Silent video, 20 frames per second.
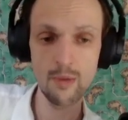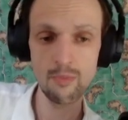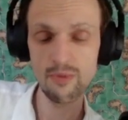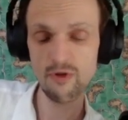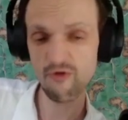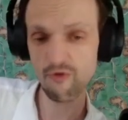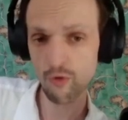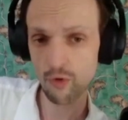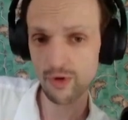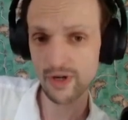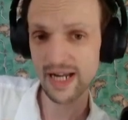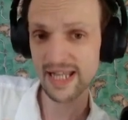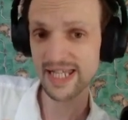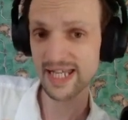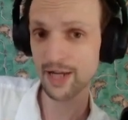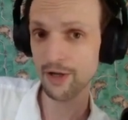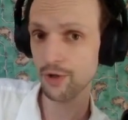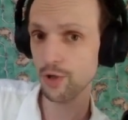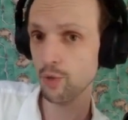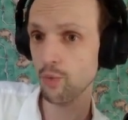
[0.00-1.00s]
Before I
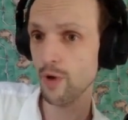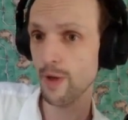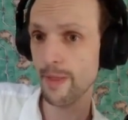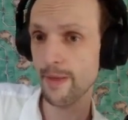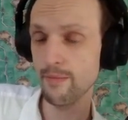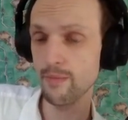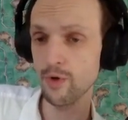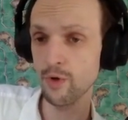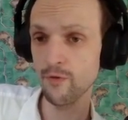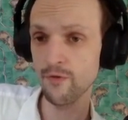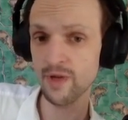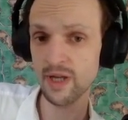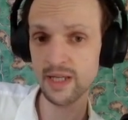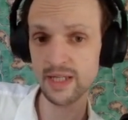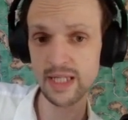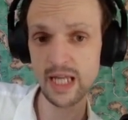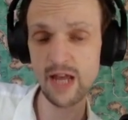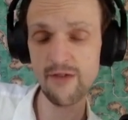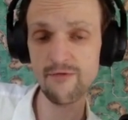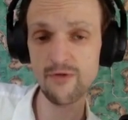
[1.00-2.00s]
tell you what the move
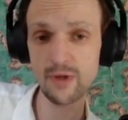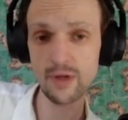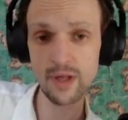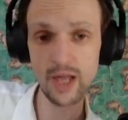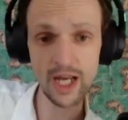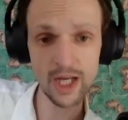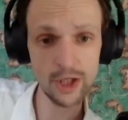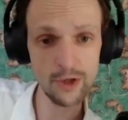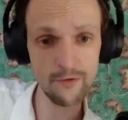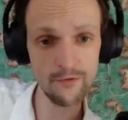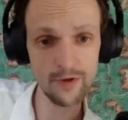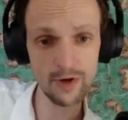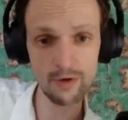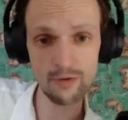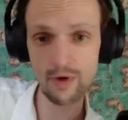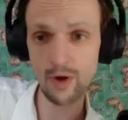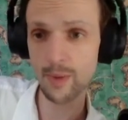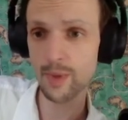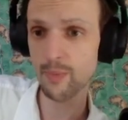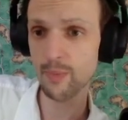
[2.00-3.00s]
is, if you'd like to
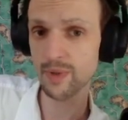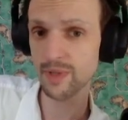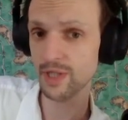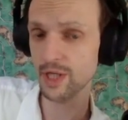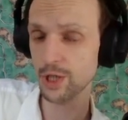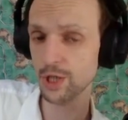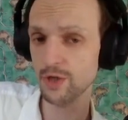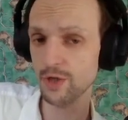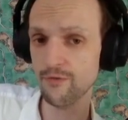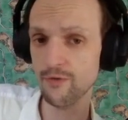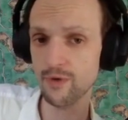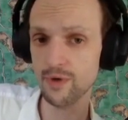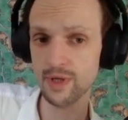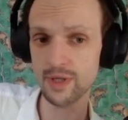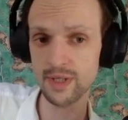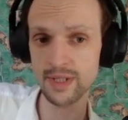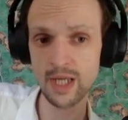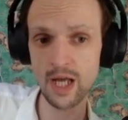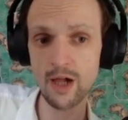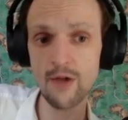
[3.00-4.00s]
figure out the position for
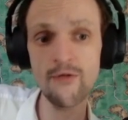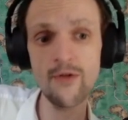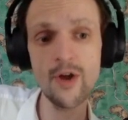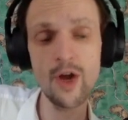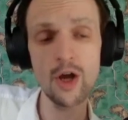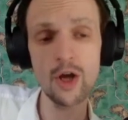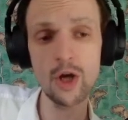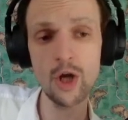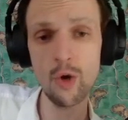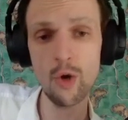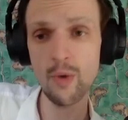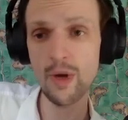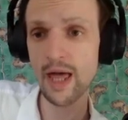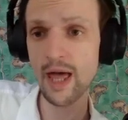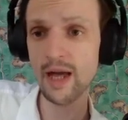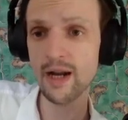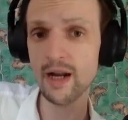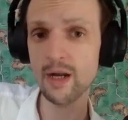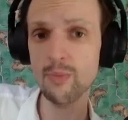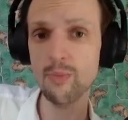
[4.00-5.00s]
yourself, go
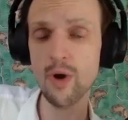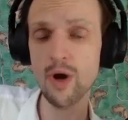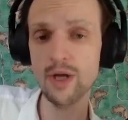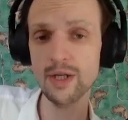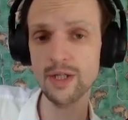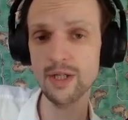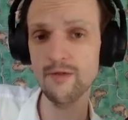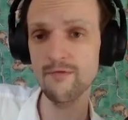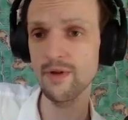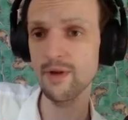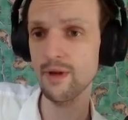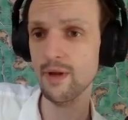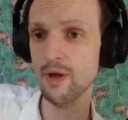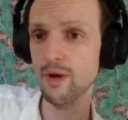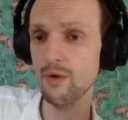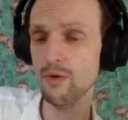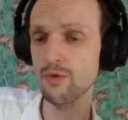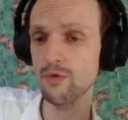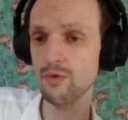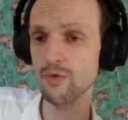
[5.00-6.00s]
ahead and pause the
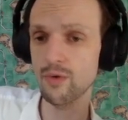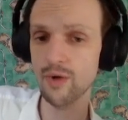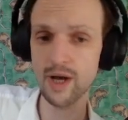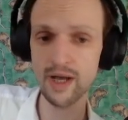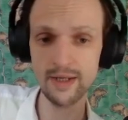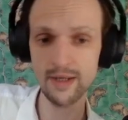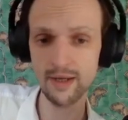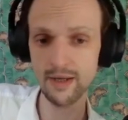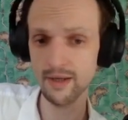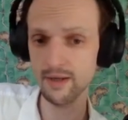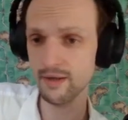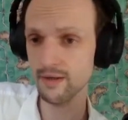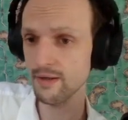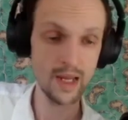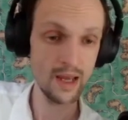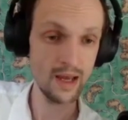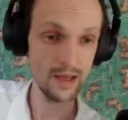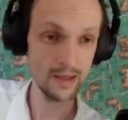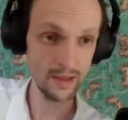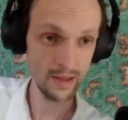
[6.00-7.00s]
video right
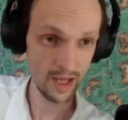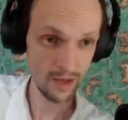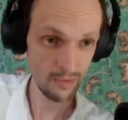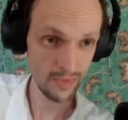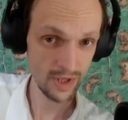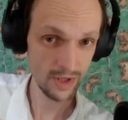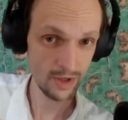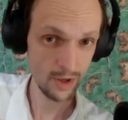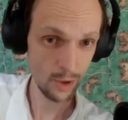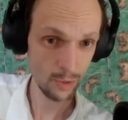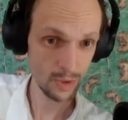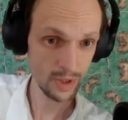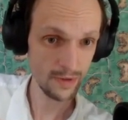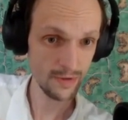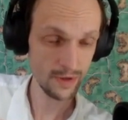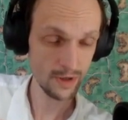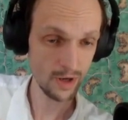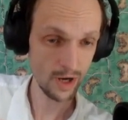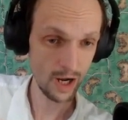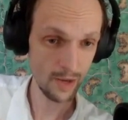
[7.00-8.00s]
here and let me know in
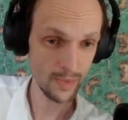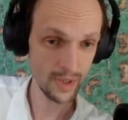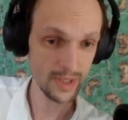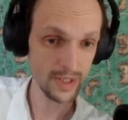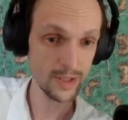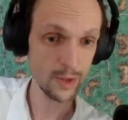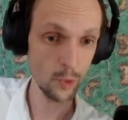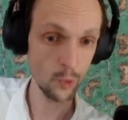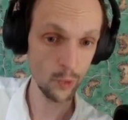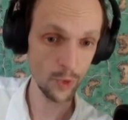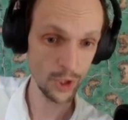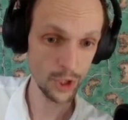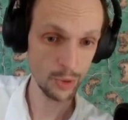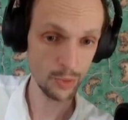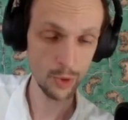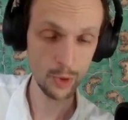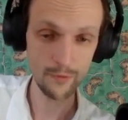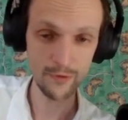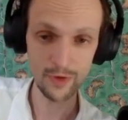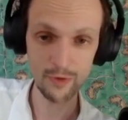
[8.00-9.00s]
the comments which
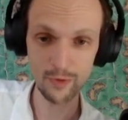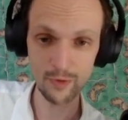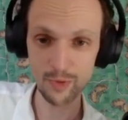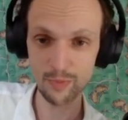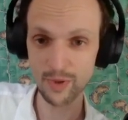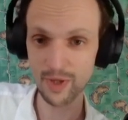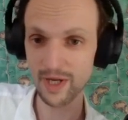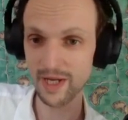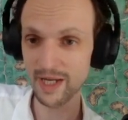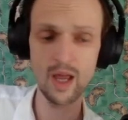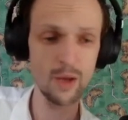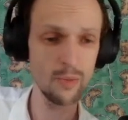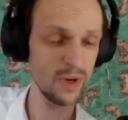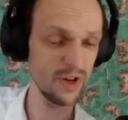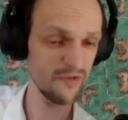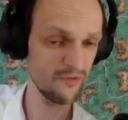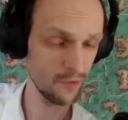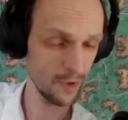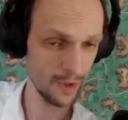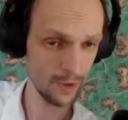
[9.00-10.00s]
move you would play.
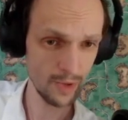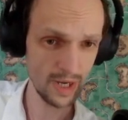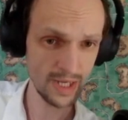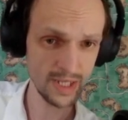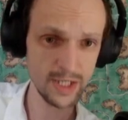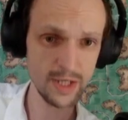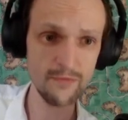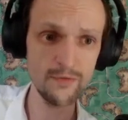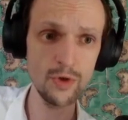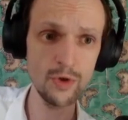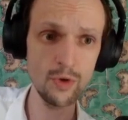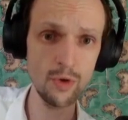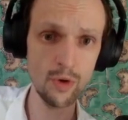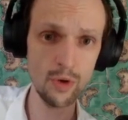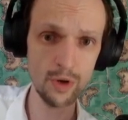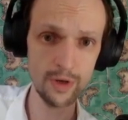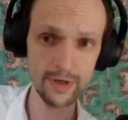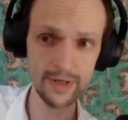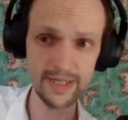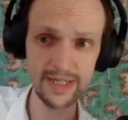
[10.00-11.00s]
But for the rest of you who
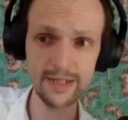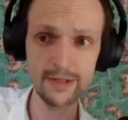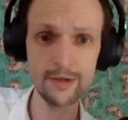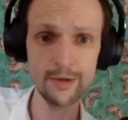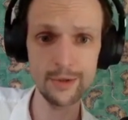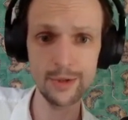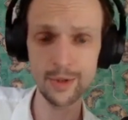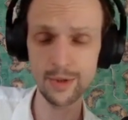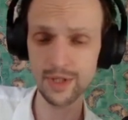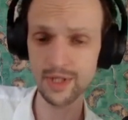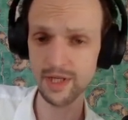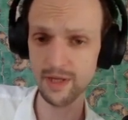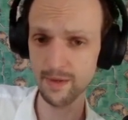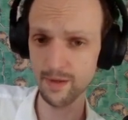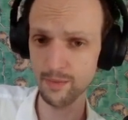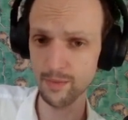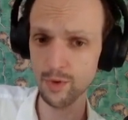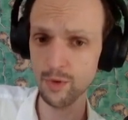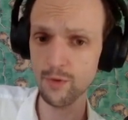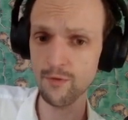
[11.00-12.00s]
are eager to see
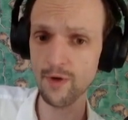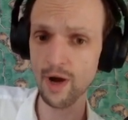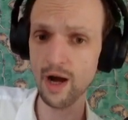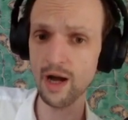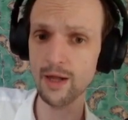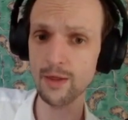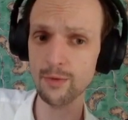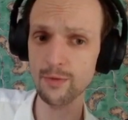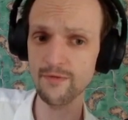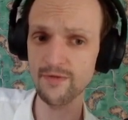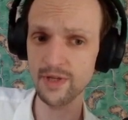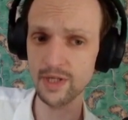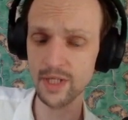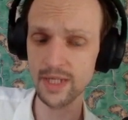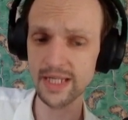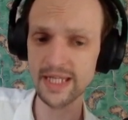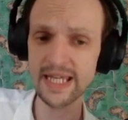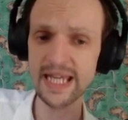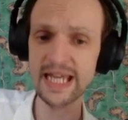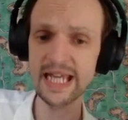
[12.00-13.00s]
the move, I'll reveal
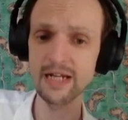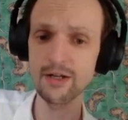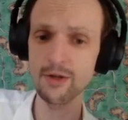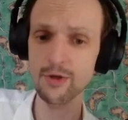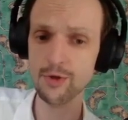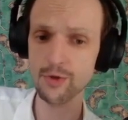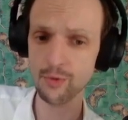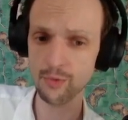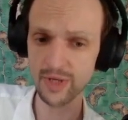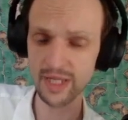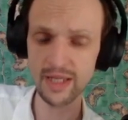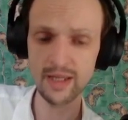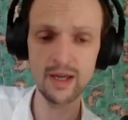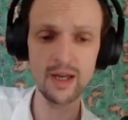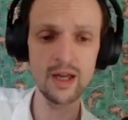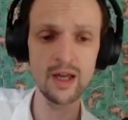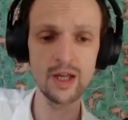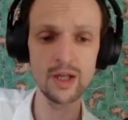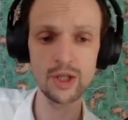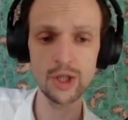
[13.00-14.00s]
it in 3,
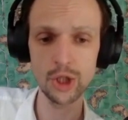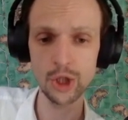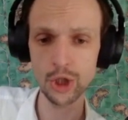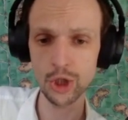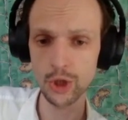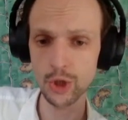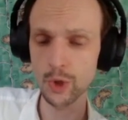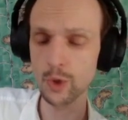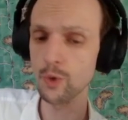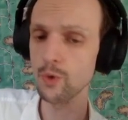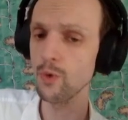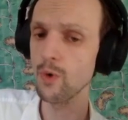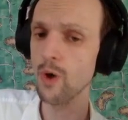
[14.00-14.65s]
2,